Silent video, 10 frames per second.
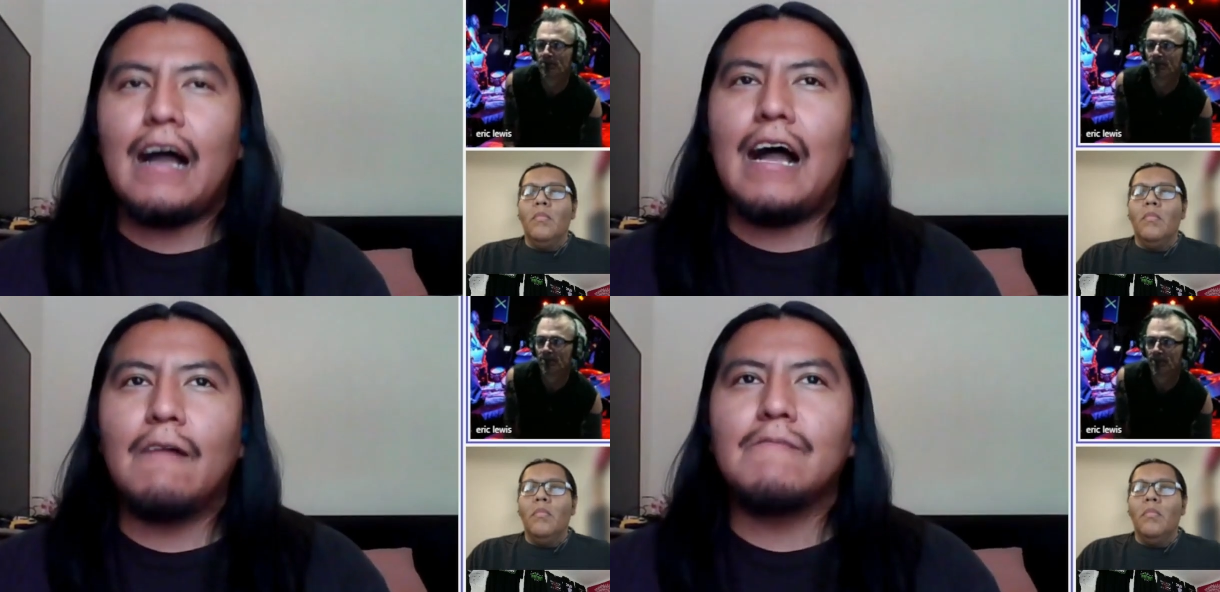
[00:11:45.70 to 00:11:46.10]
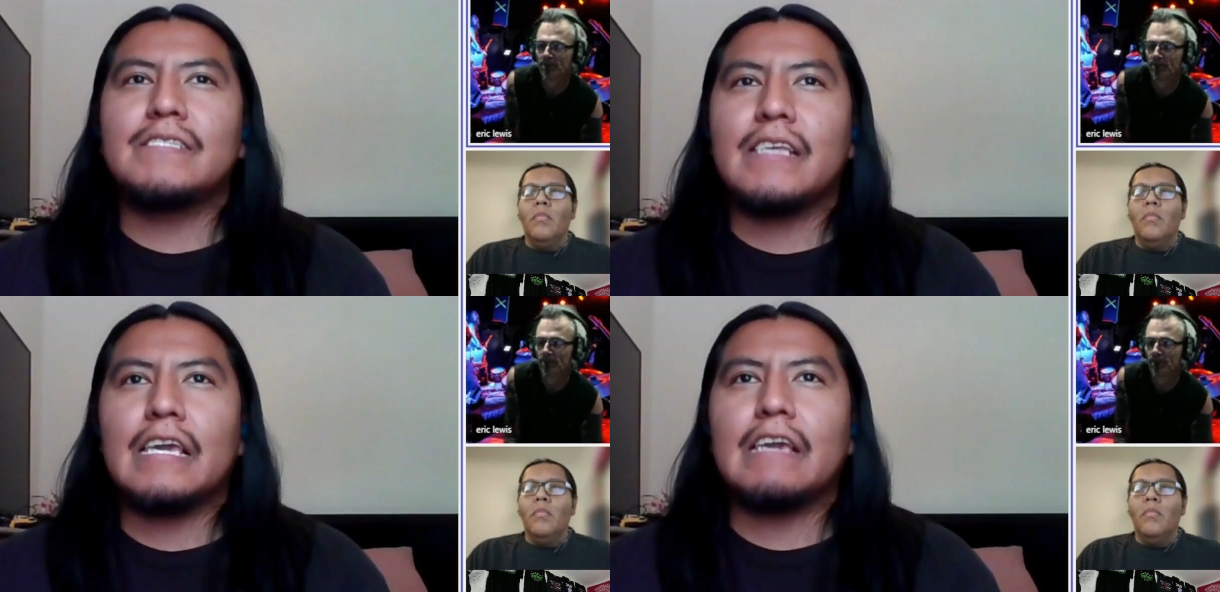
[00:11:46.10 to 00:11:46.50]
Speaker 1: I,
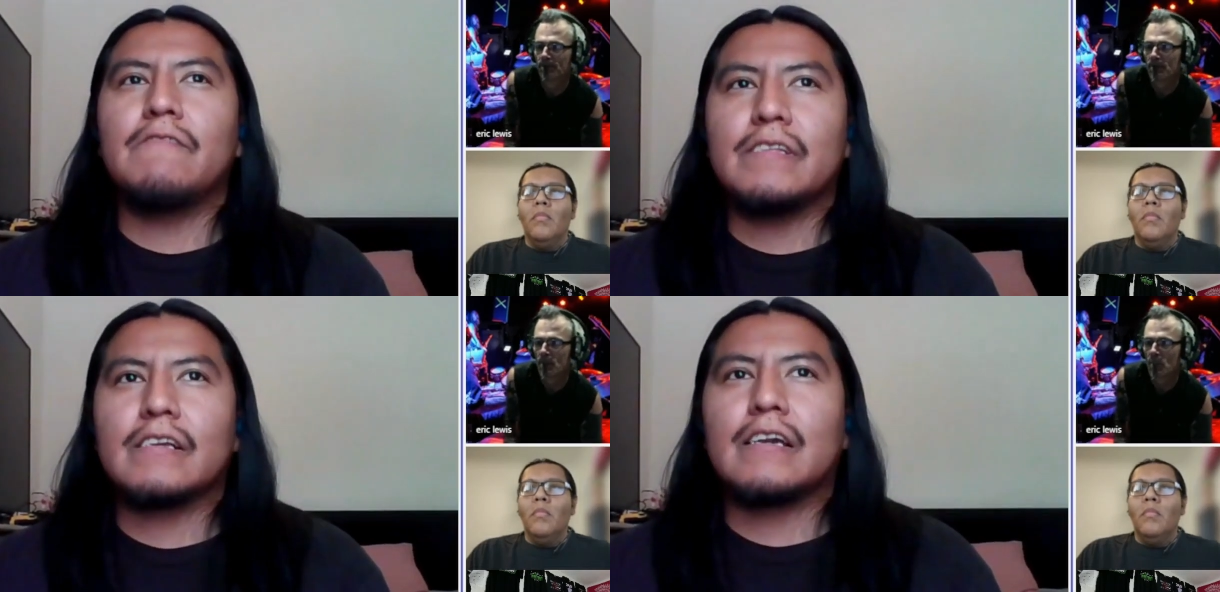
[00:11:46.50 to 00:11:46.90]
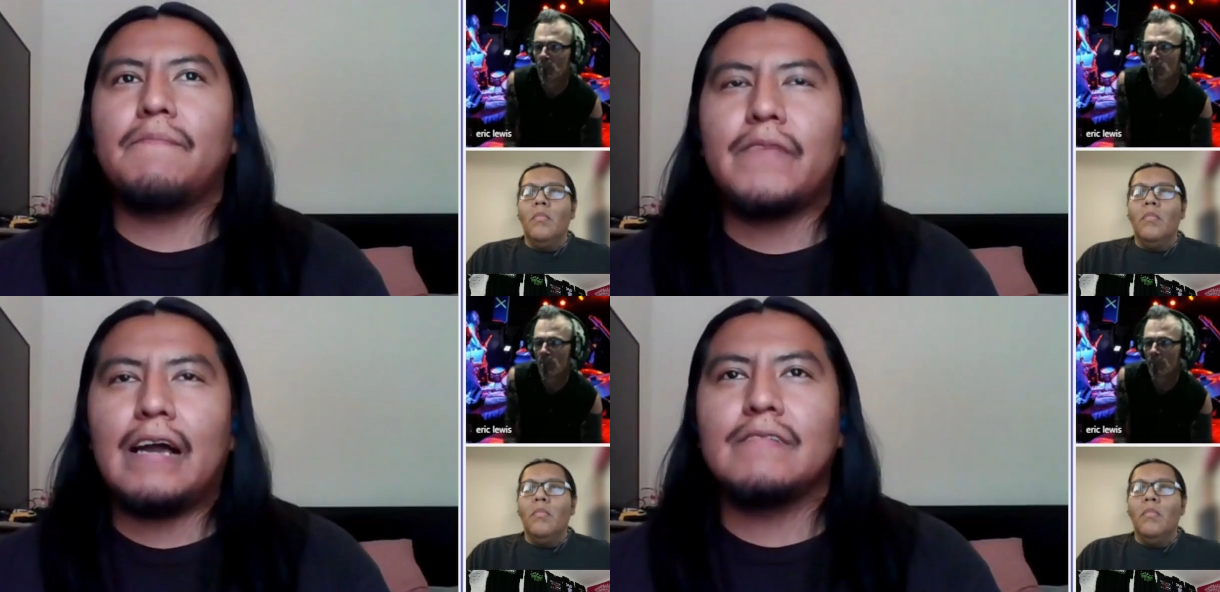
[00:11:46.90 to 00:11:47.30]
I, would say it would
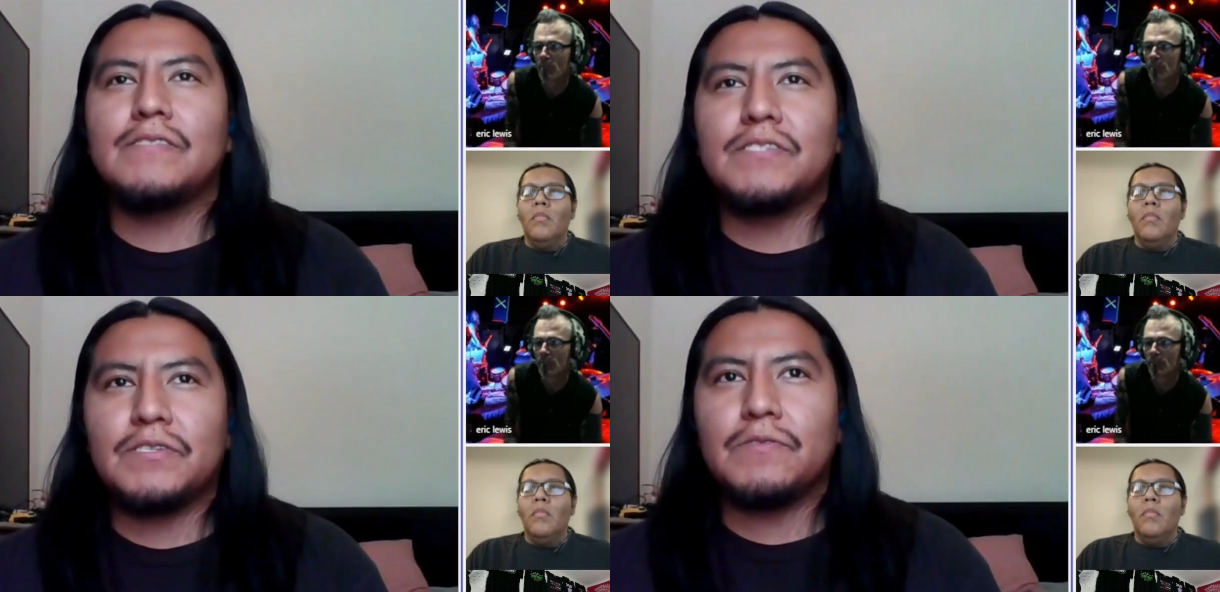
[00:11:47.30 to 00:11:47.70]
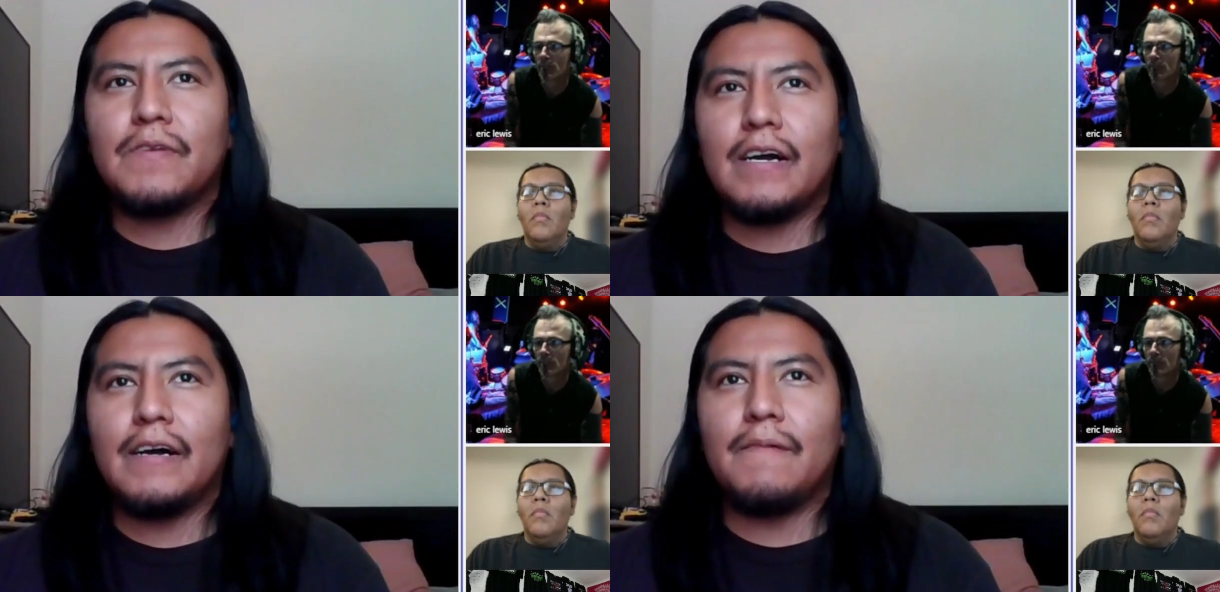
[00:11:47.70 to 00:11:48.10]
come down
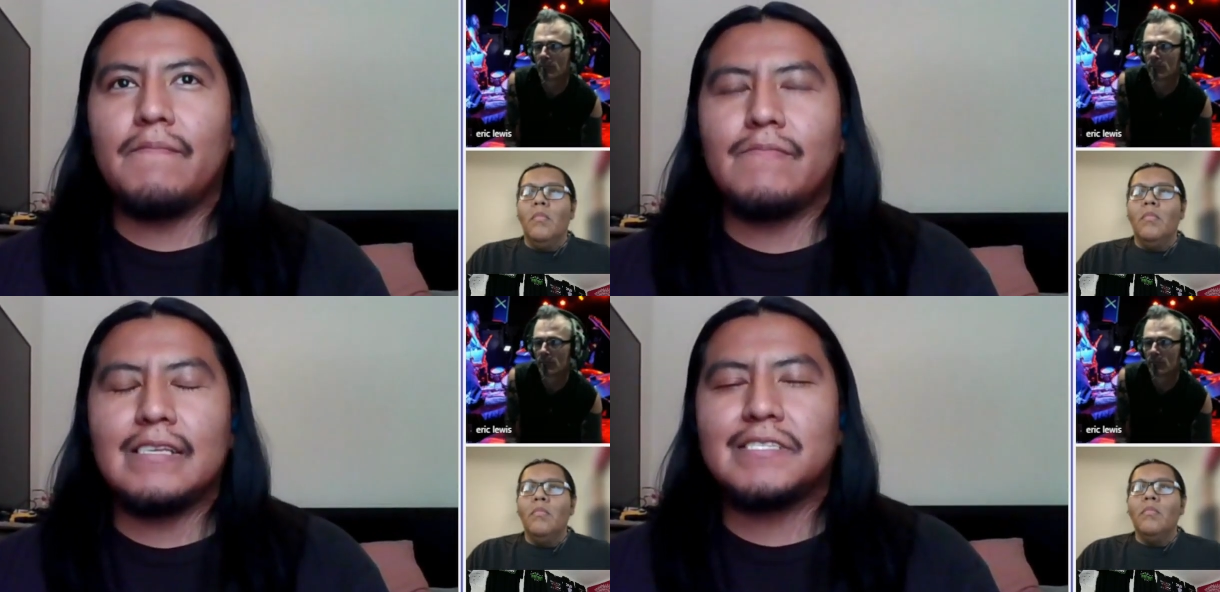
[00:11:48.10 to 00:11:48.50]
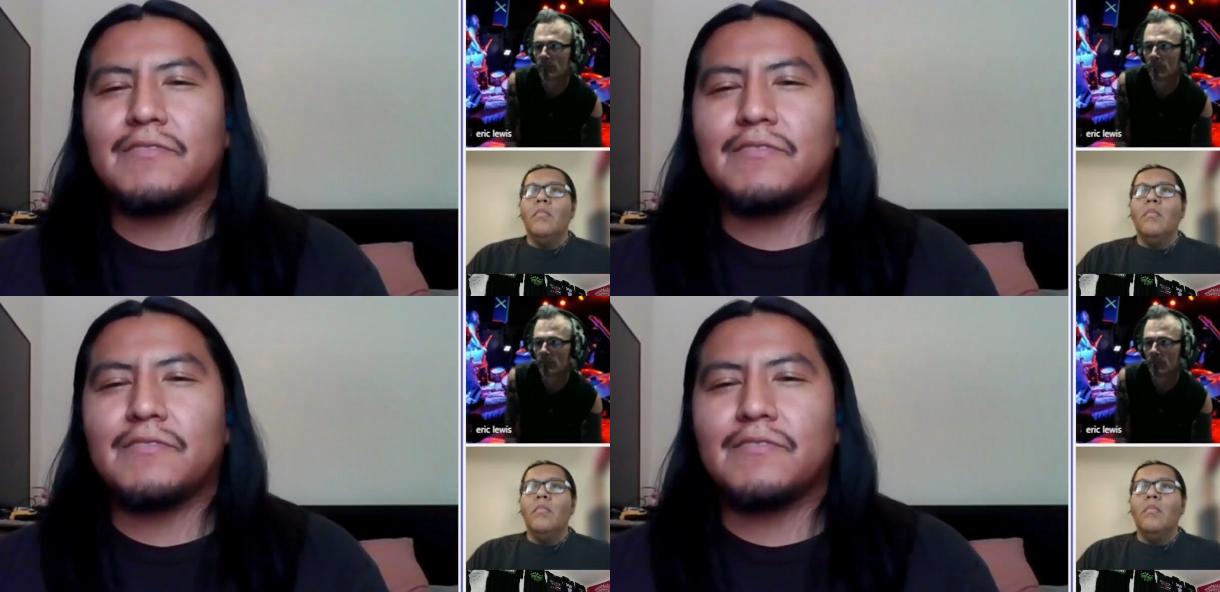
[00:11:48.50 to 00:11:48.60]
to uh,